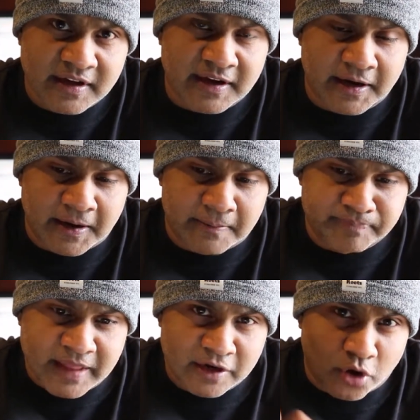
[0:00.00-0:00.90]

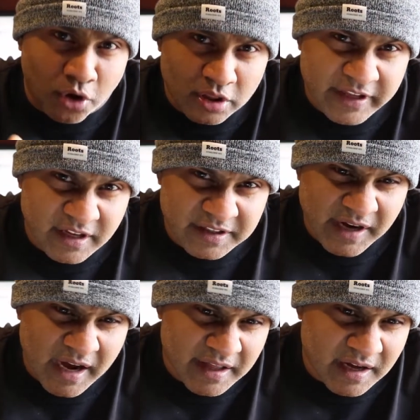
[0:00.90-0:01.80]
and all the
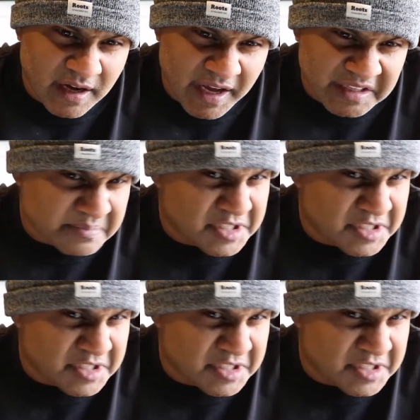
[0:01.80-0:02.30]
other items.